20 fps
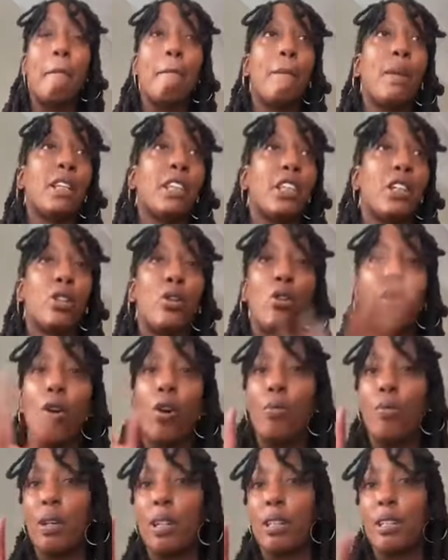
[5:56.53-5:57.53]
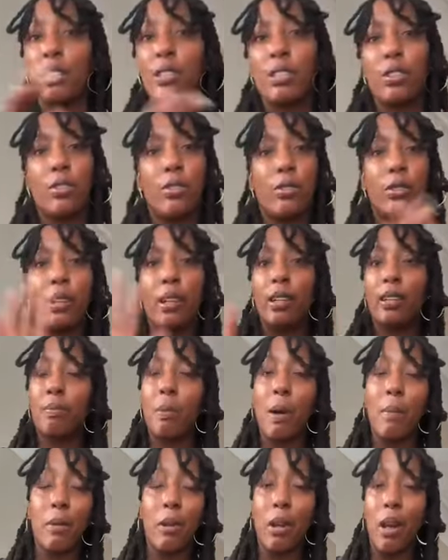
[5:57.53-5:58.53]
But they're always, you know, they're like
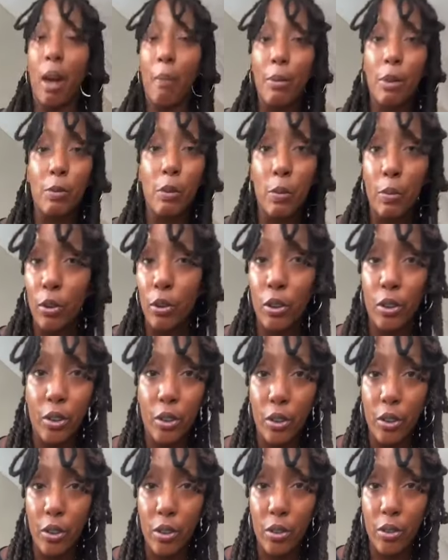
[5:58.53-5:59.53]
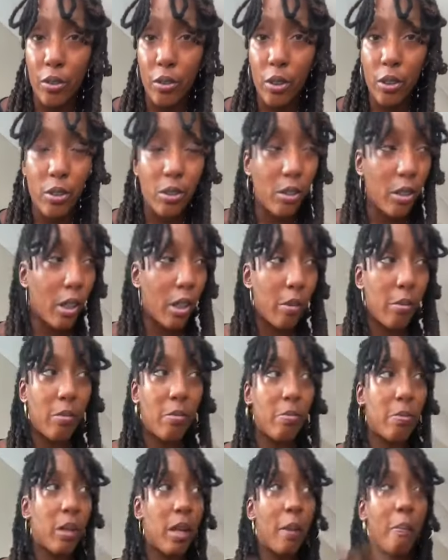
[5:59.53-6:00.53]
probably the happiest people on earth. There
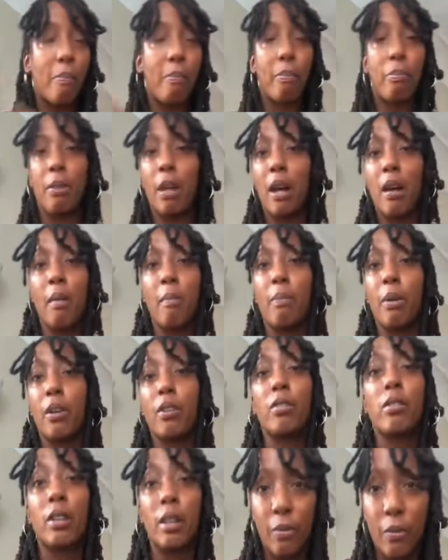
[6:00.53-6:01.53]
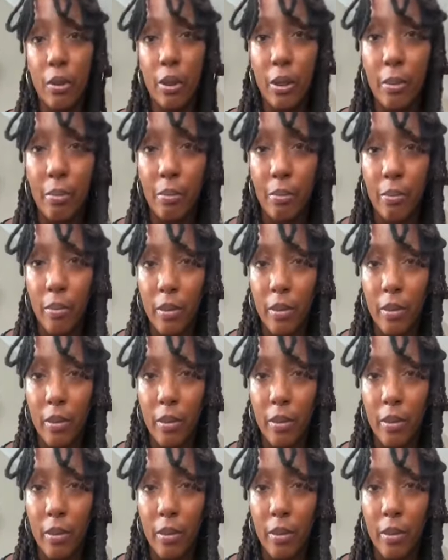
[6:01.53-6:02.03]
could be not a better name for them.